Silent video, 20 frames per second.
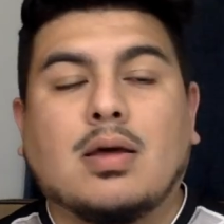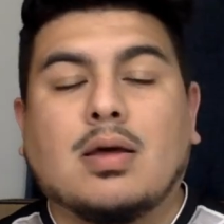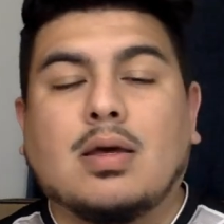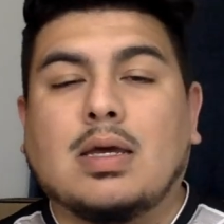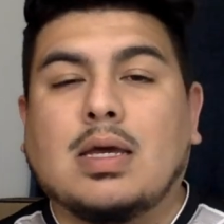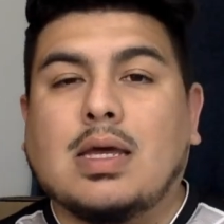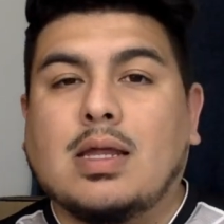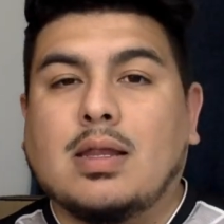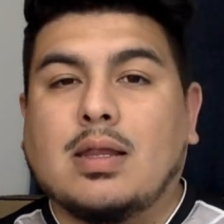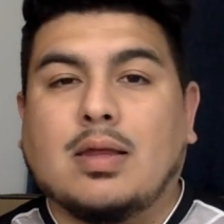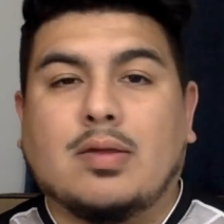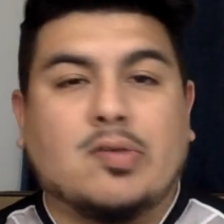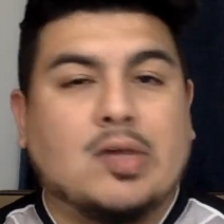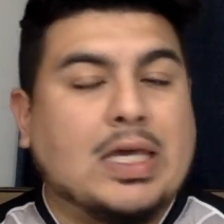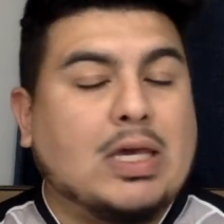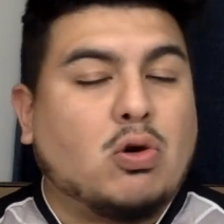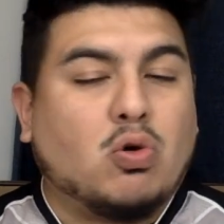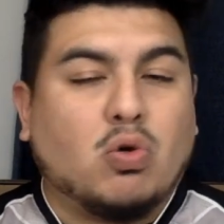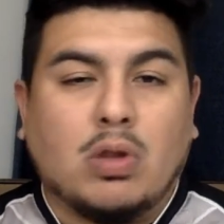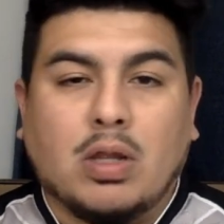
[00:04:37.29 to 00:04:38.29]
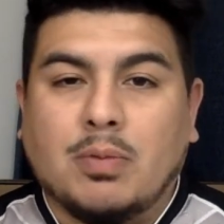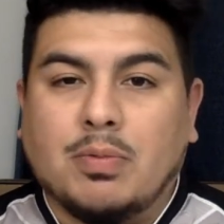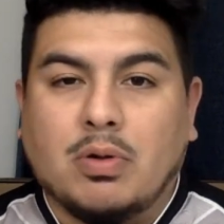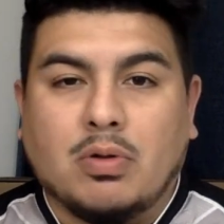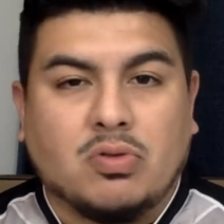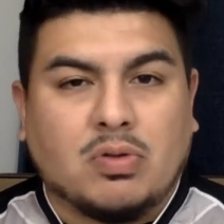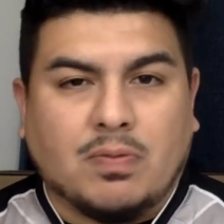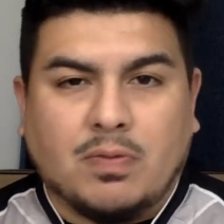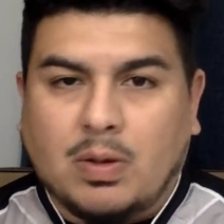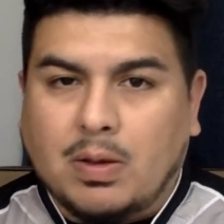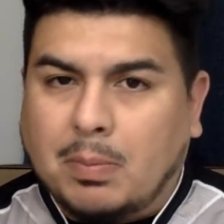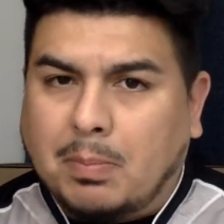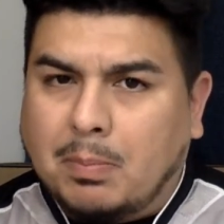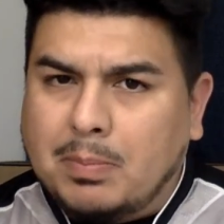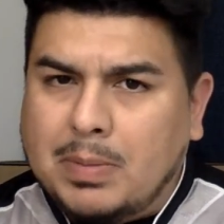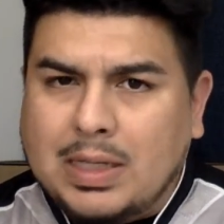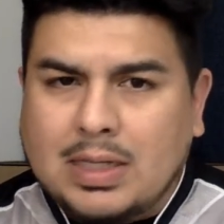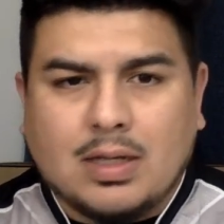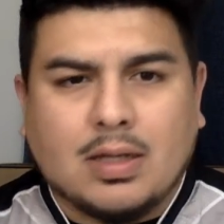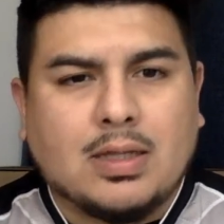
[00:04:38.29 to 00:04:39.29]
His equilibrium is
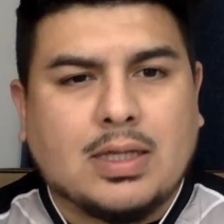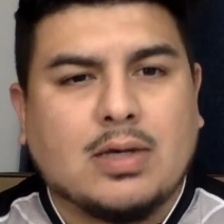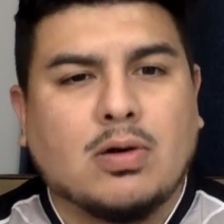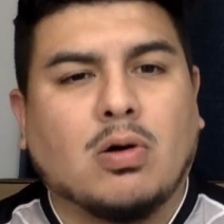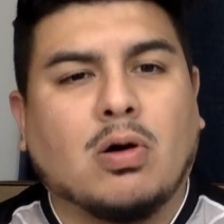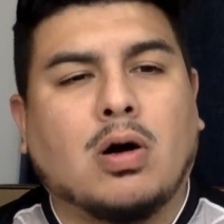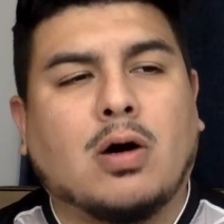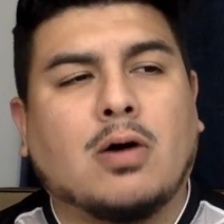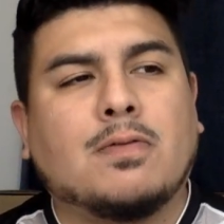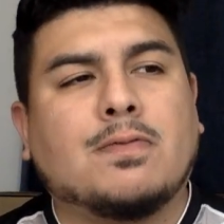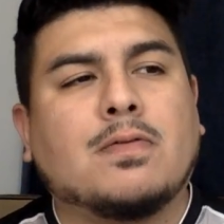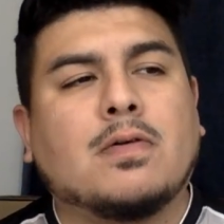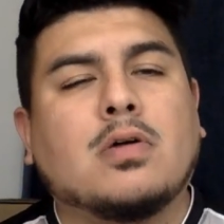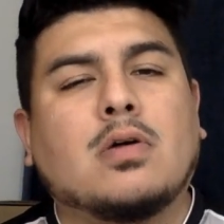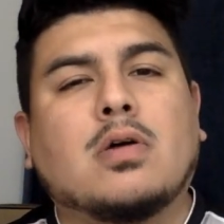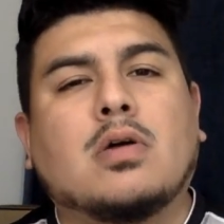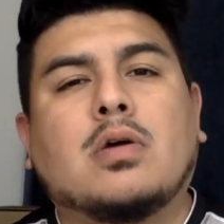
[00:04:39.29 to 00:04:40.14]
immediately off.